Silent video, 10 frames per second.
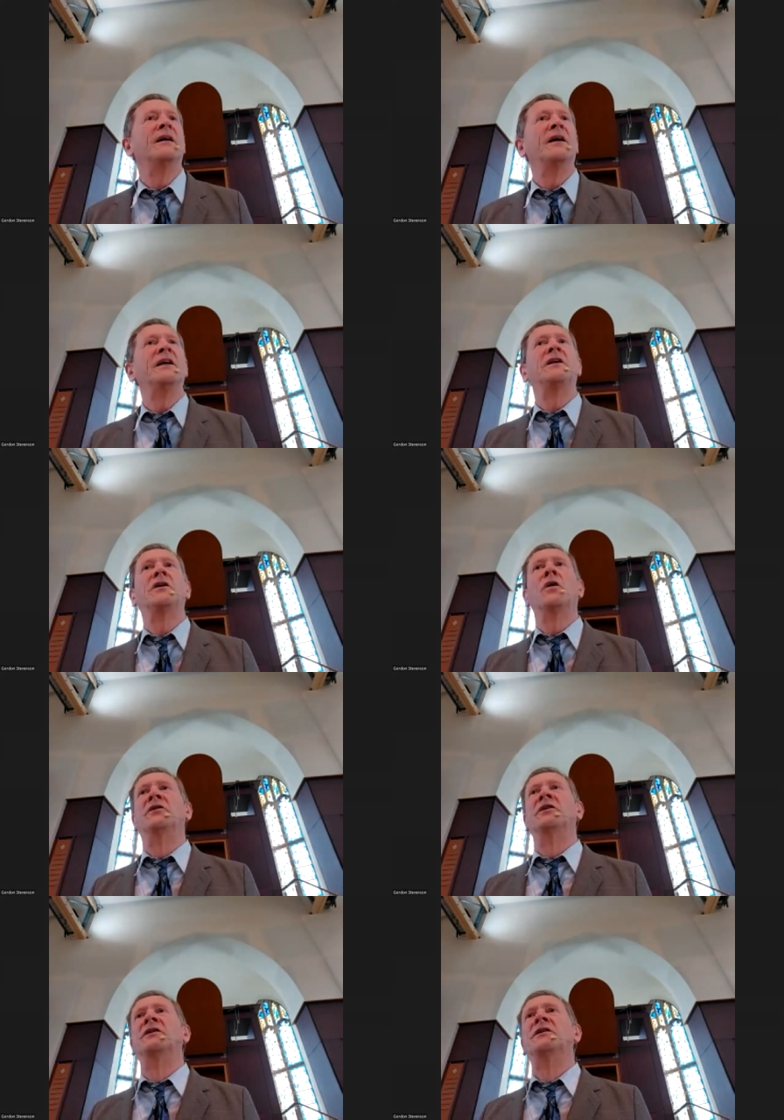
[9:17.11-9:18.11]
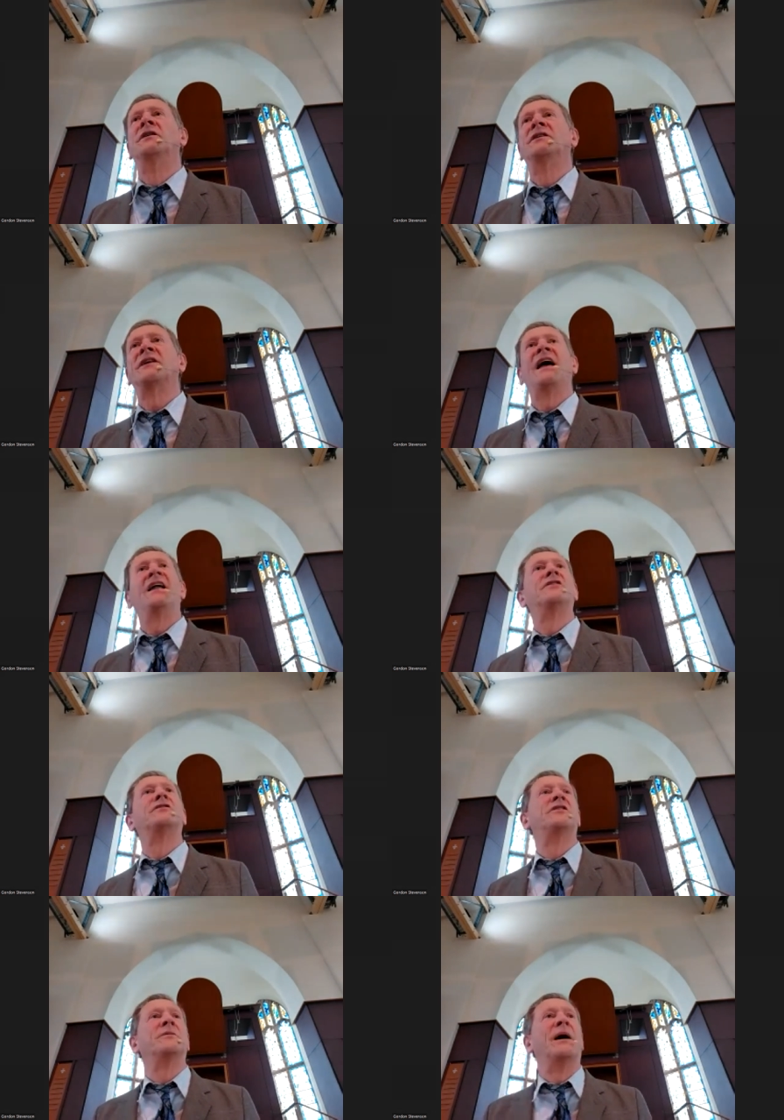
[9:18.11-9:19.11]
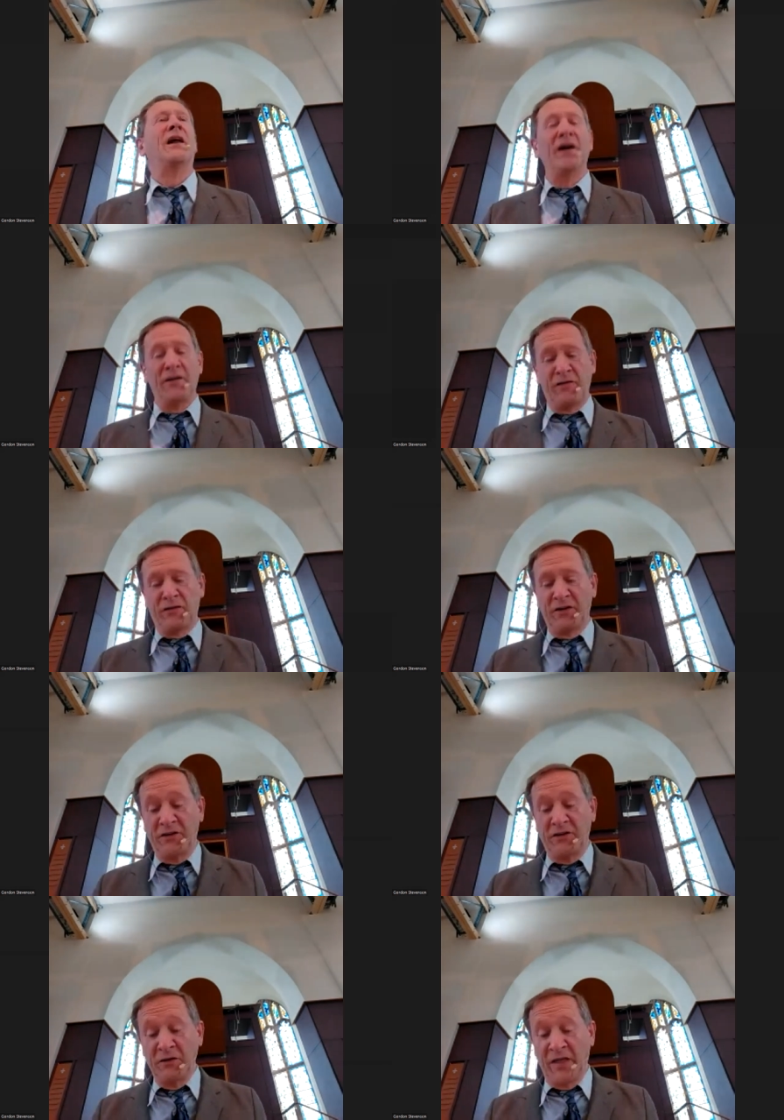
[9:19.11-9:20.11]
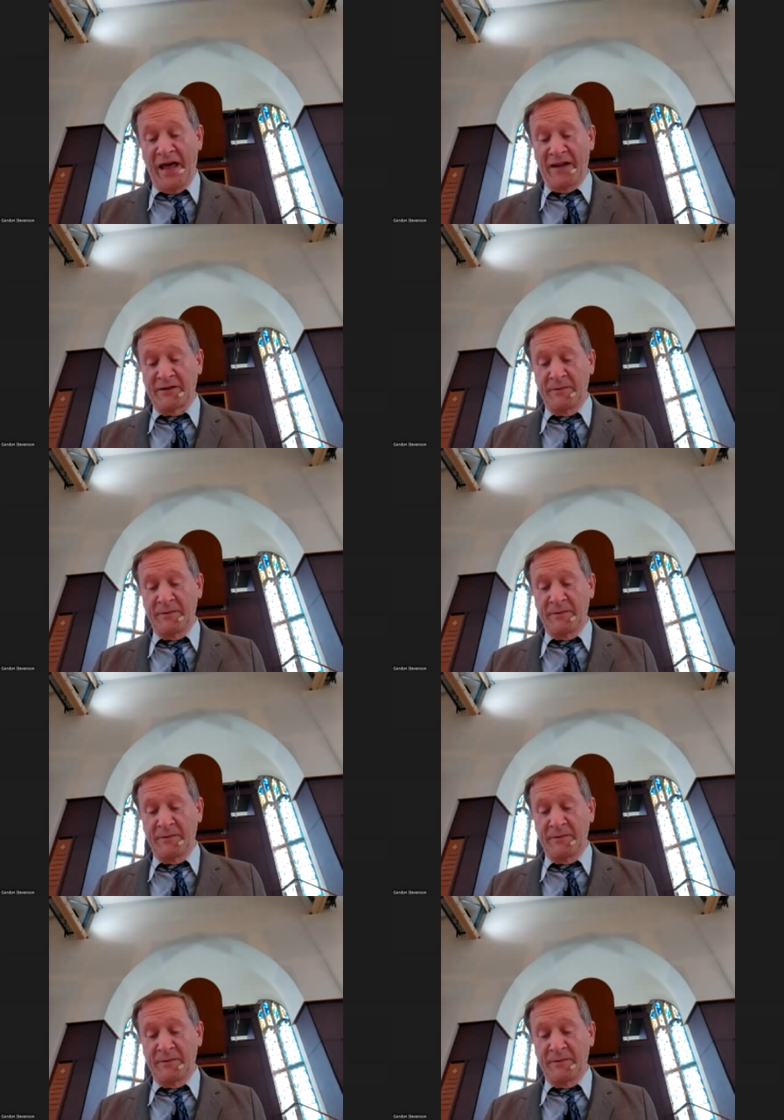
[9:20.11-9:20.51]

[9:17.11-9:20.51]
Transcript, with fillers: I need God enter into my life to do that.